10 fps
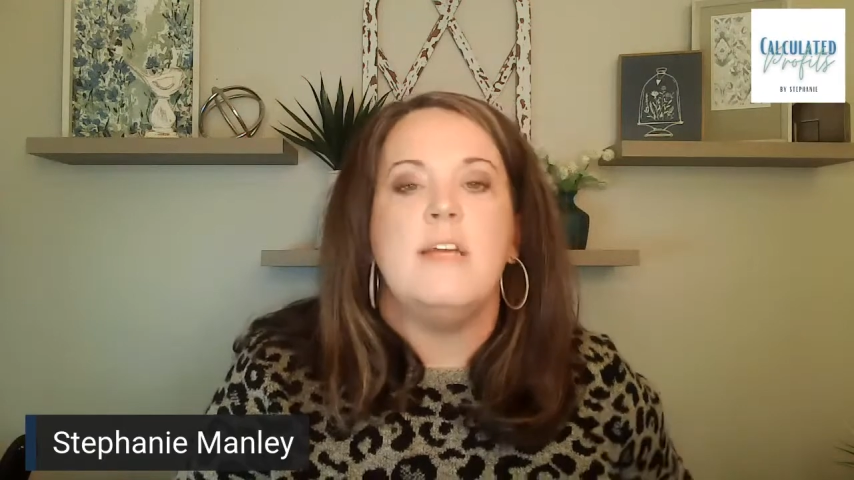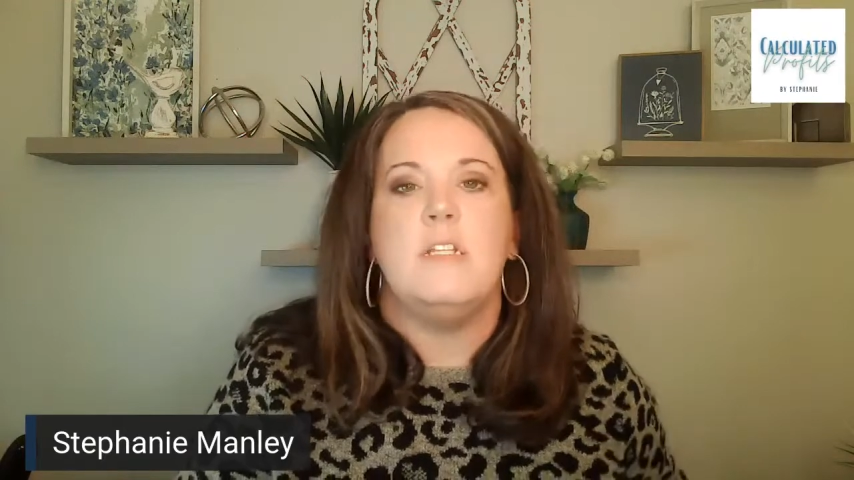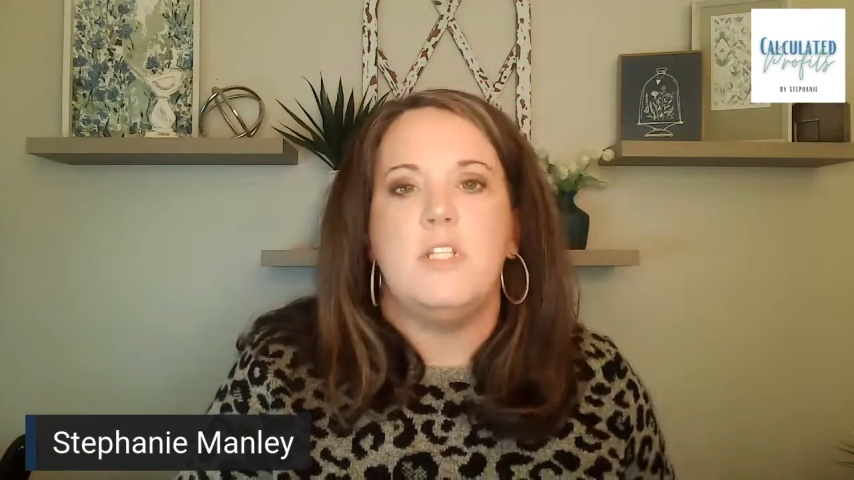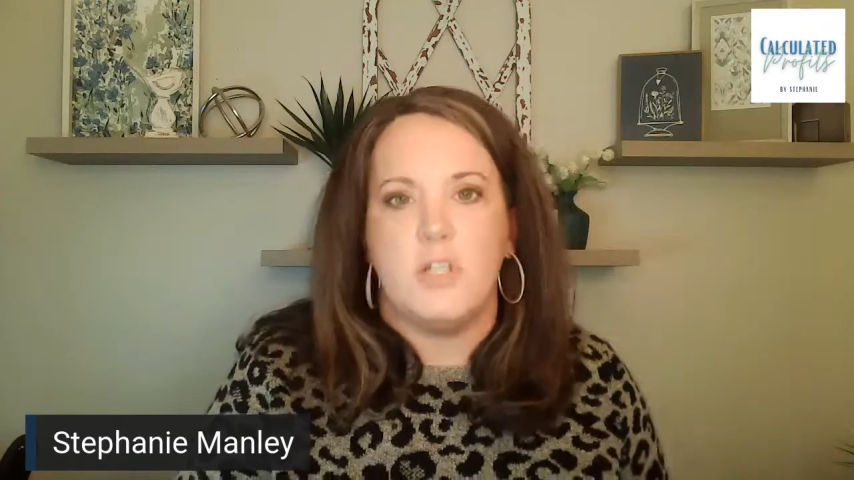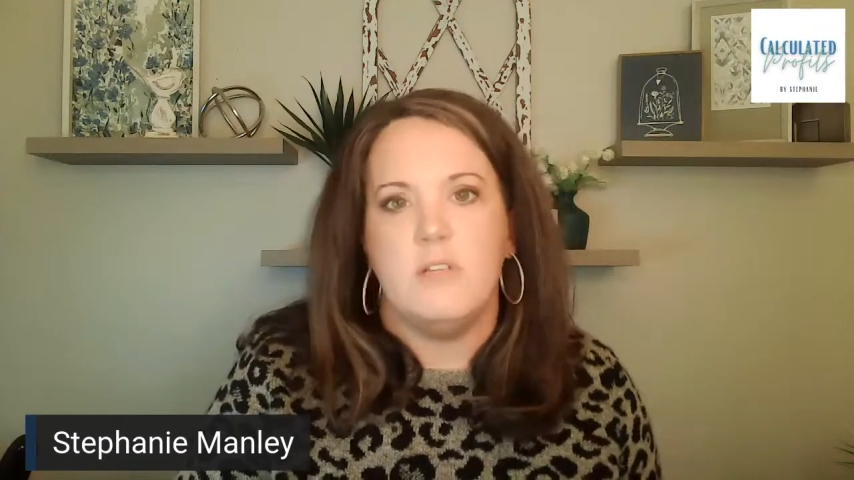
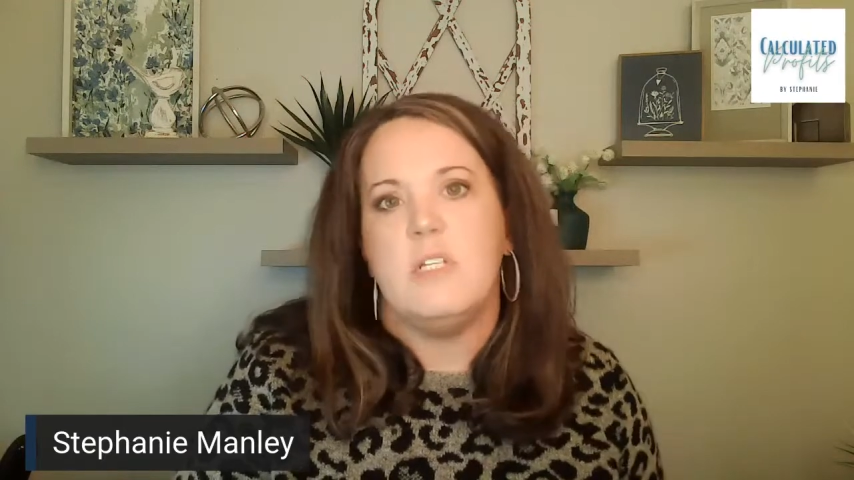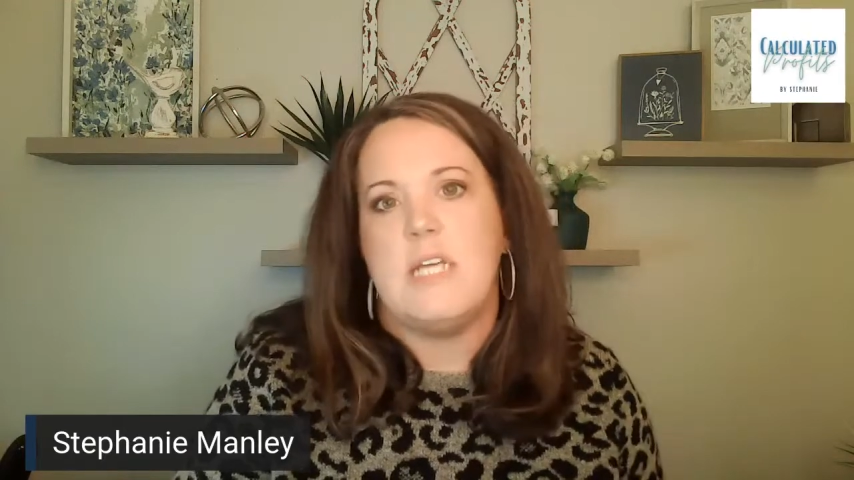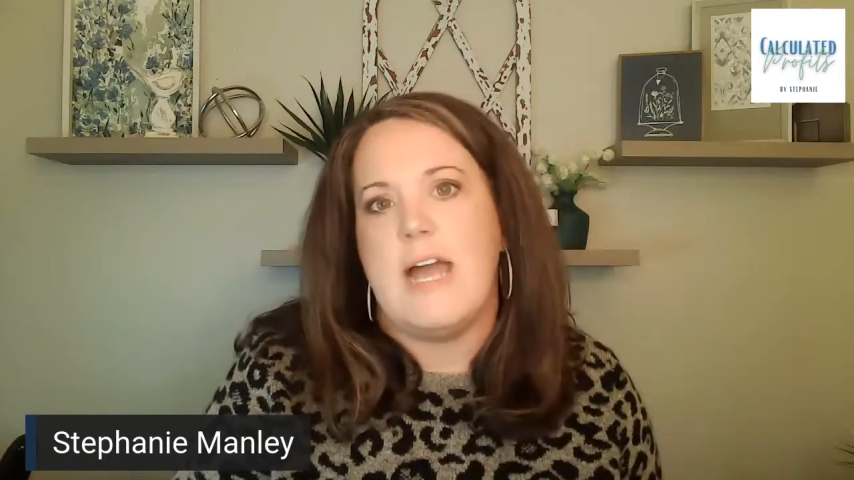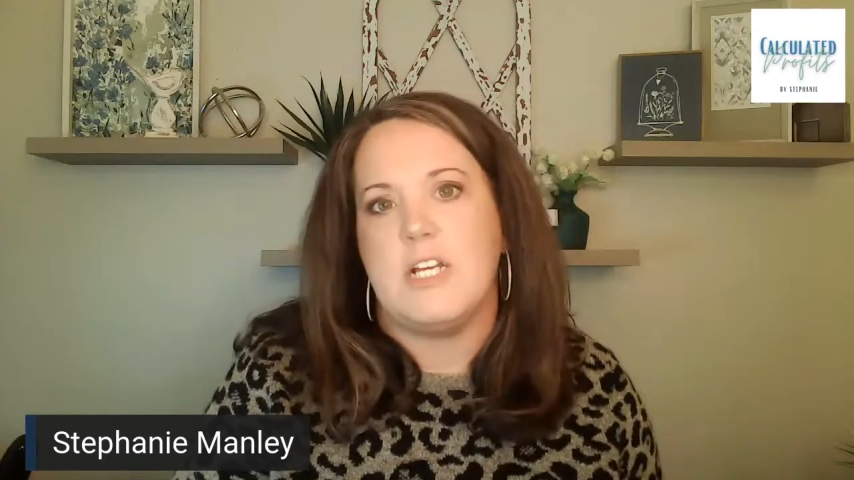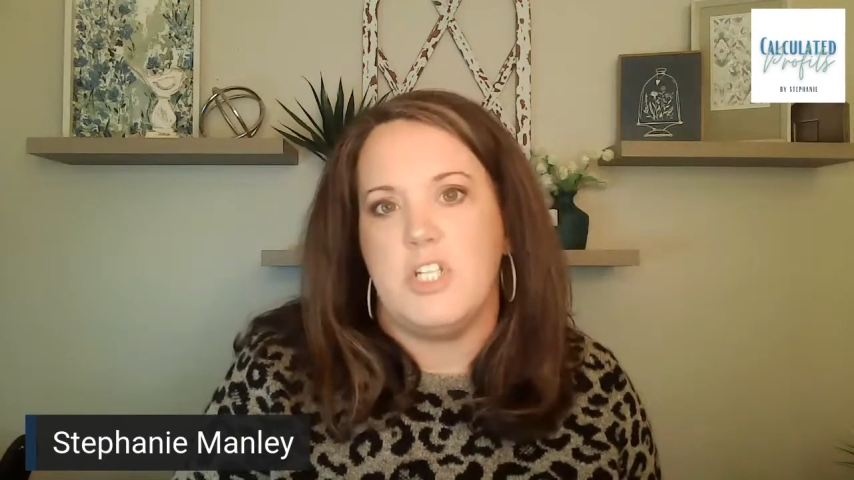during the
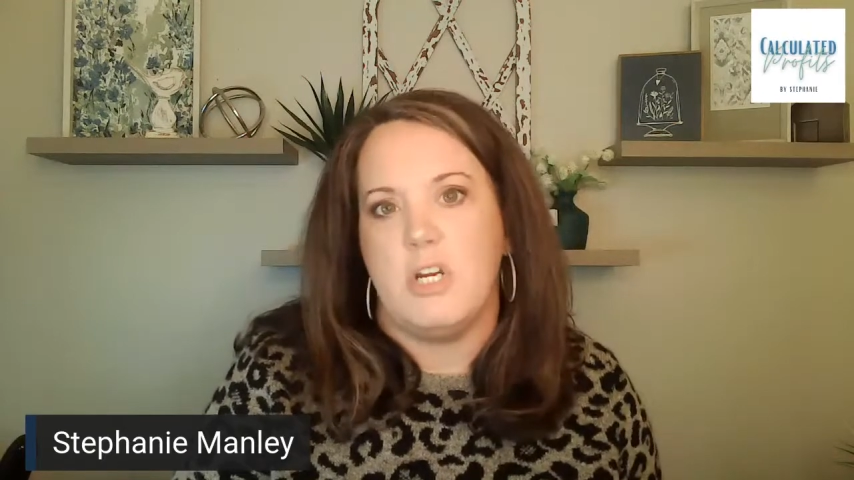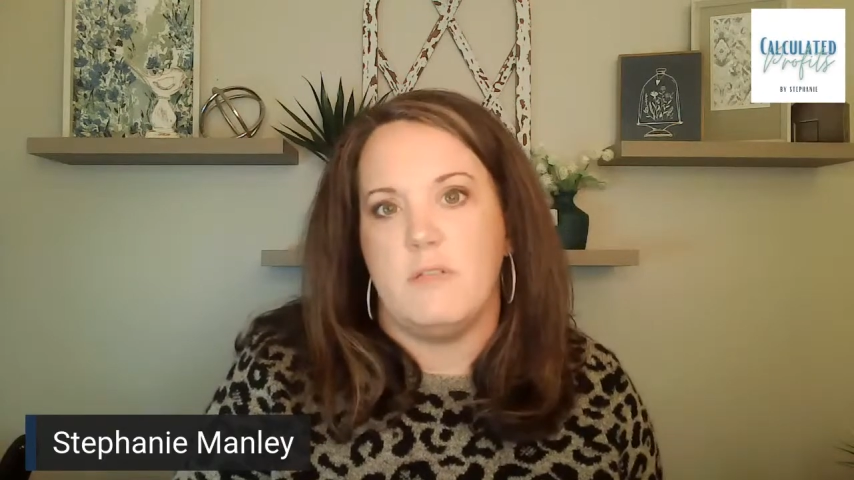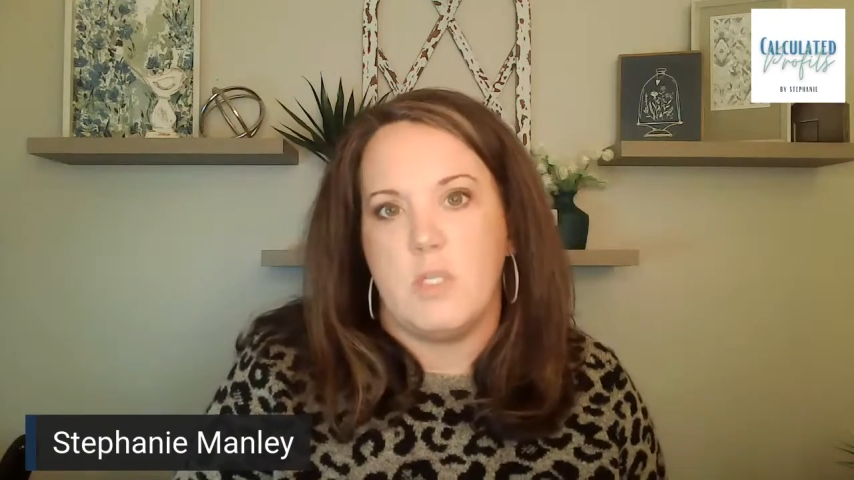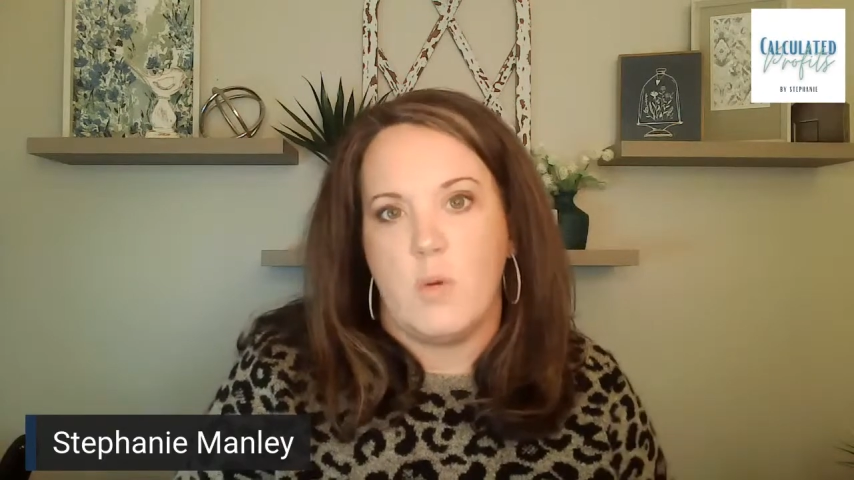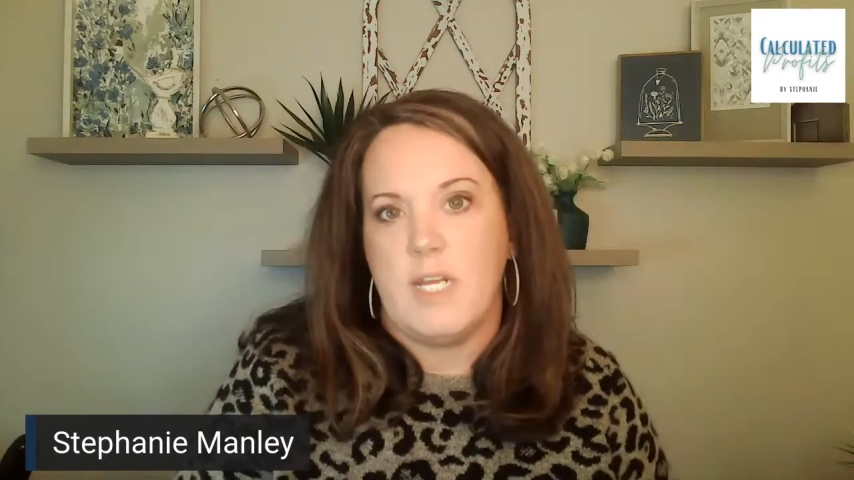tax year of
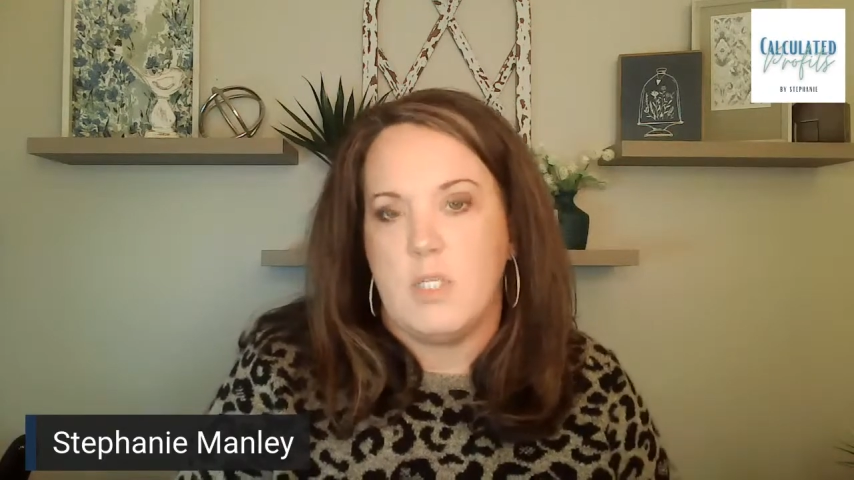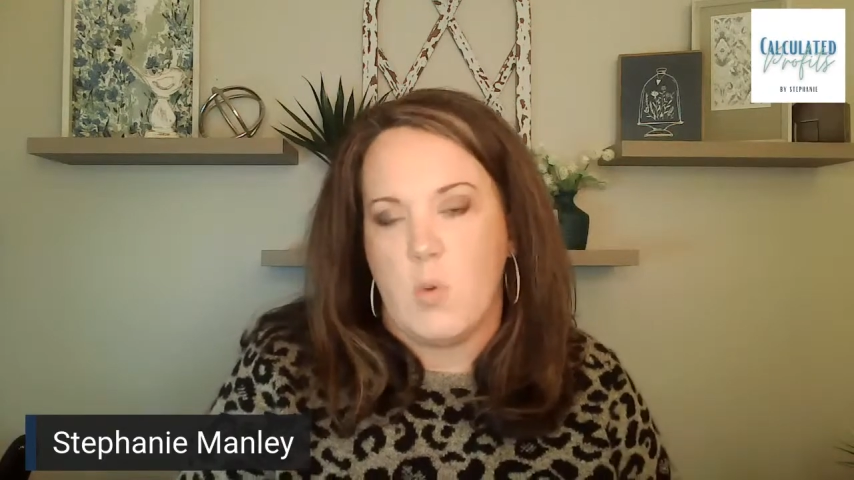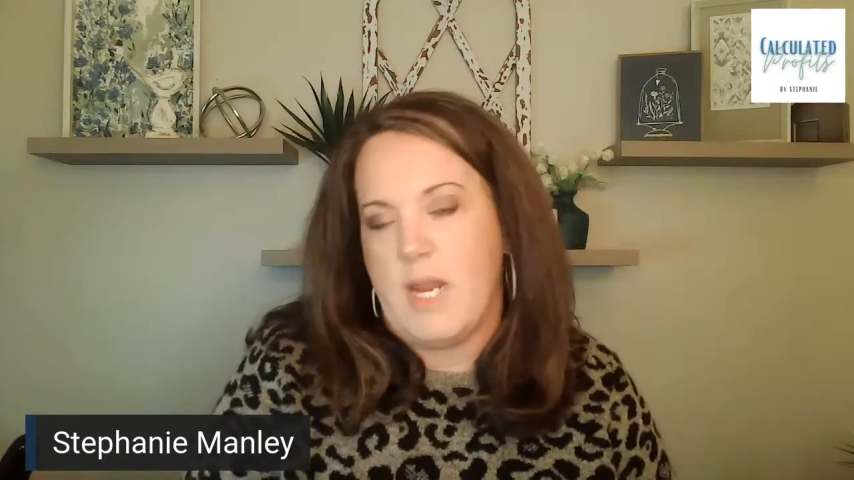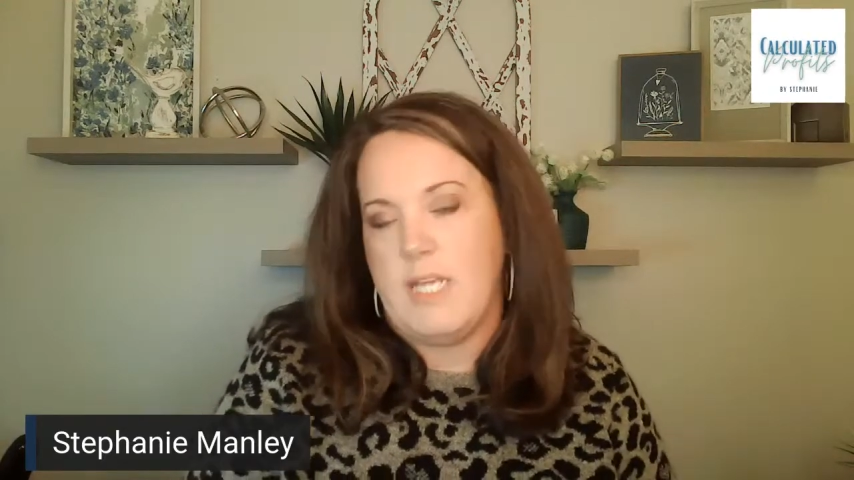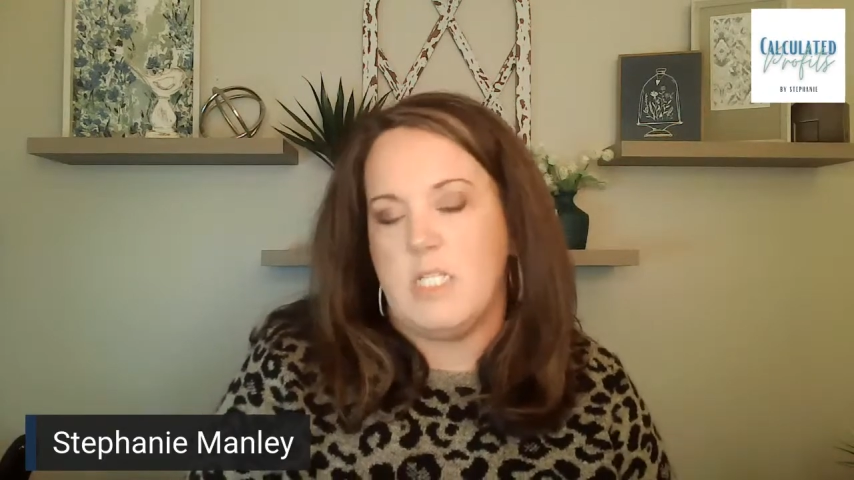2020.